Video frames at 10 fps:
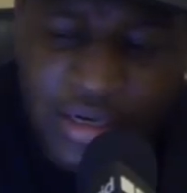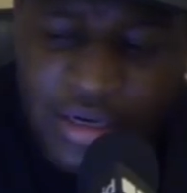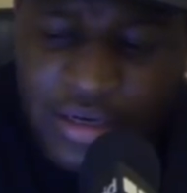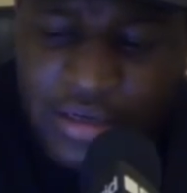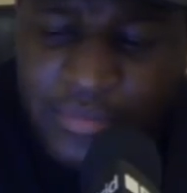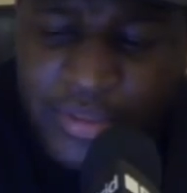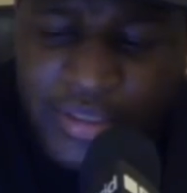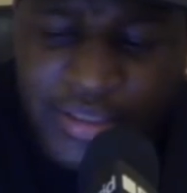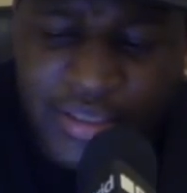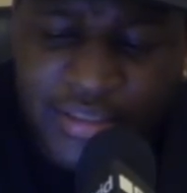Um,
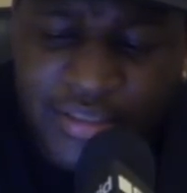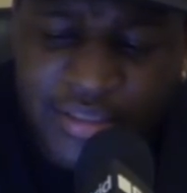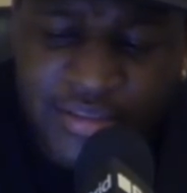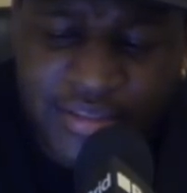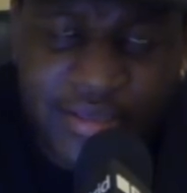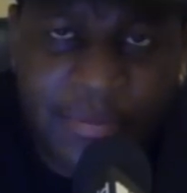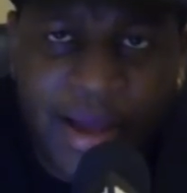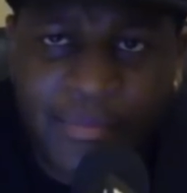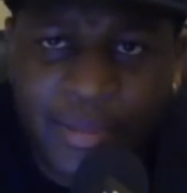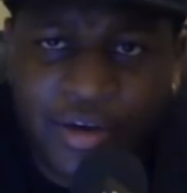and he he team
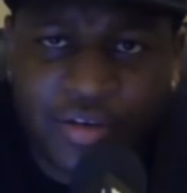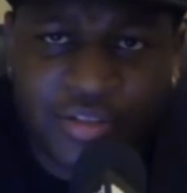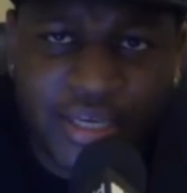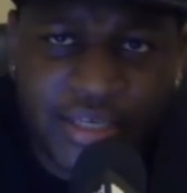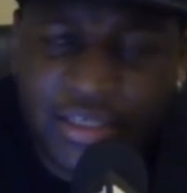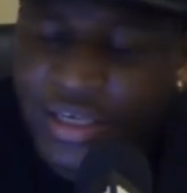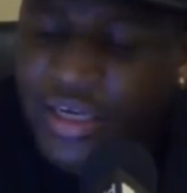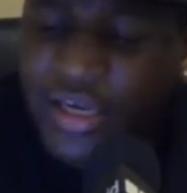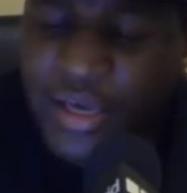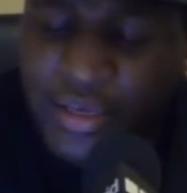me all day,
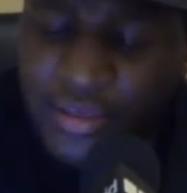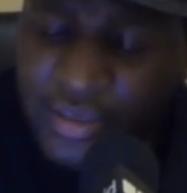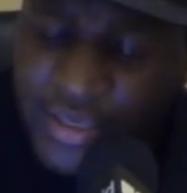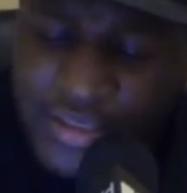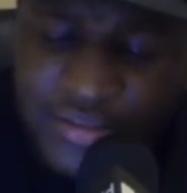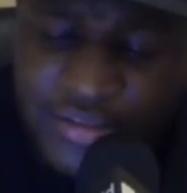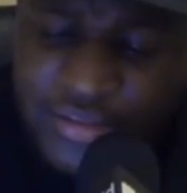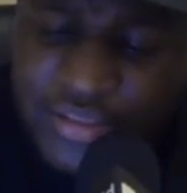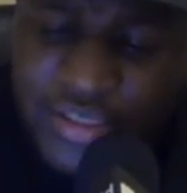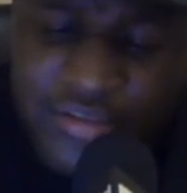and he's
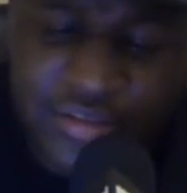just he's